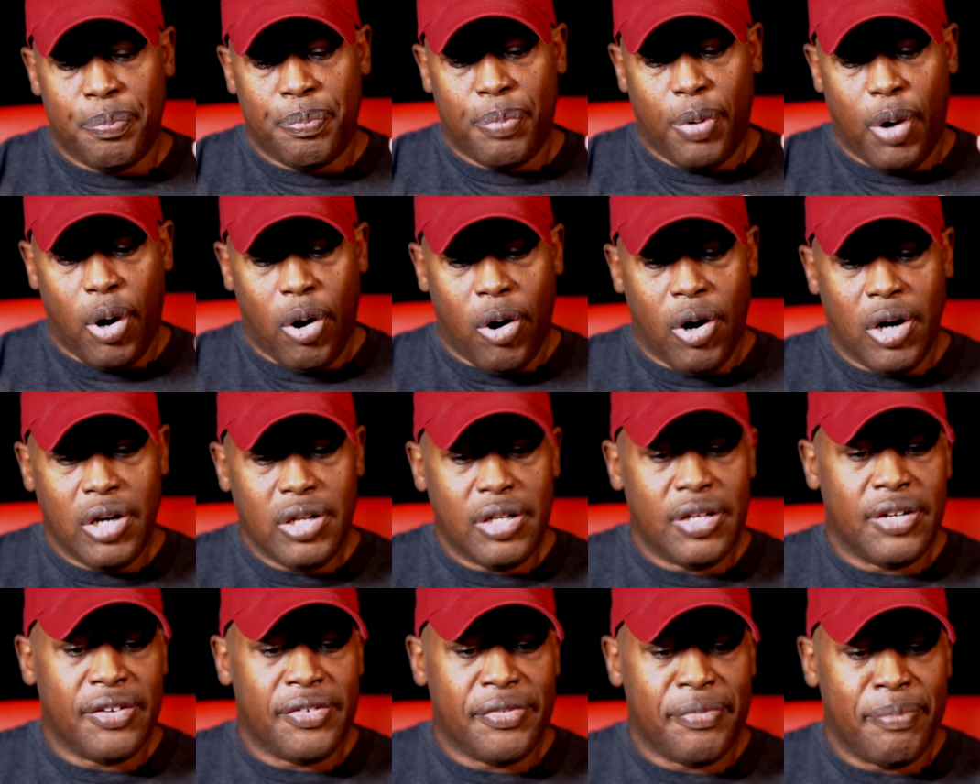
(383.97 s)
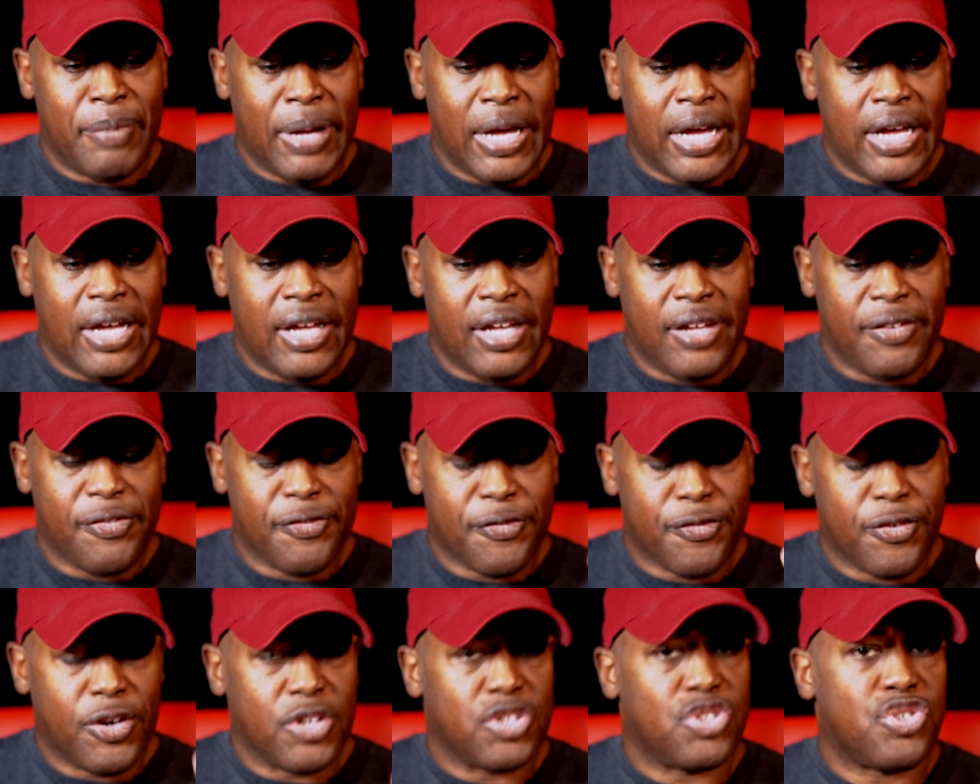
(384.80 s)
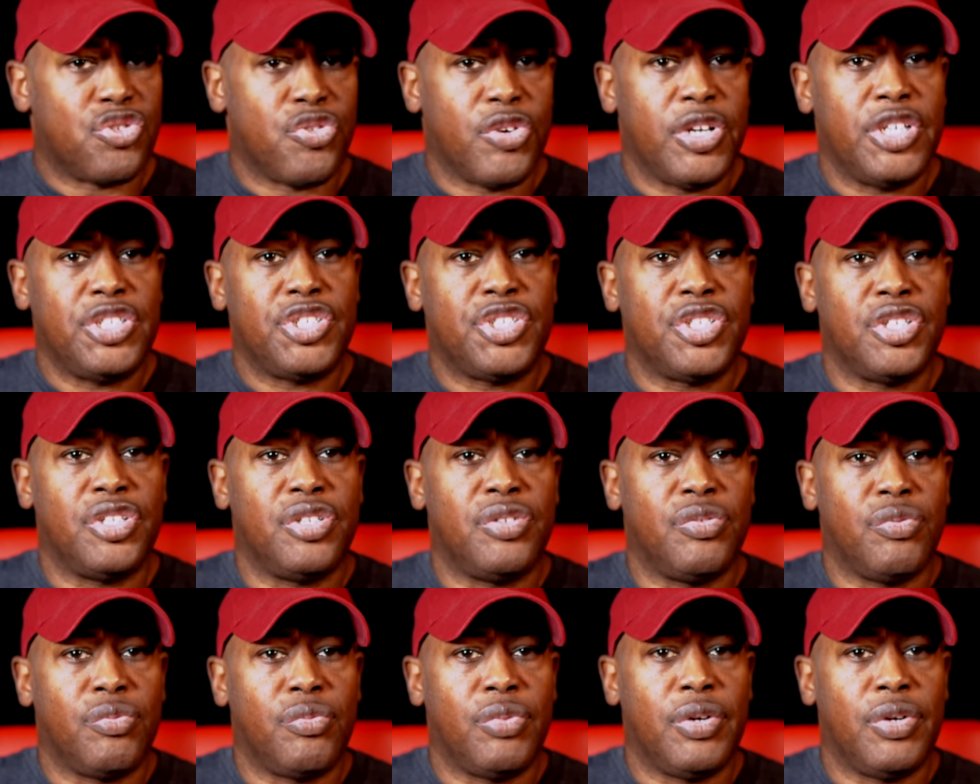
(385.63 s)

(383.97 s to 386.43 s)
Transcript: part of my frustration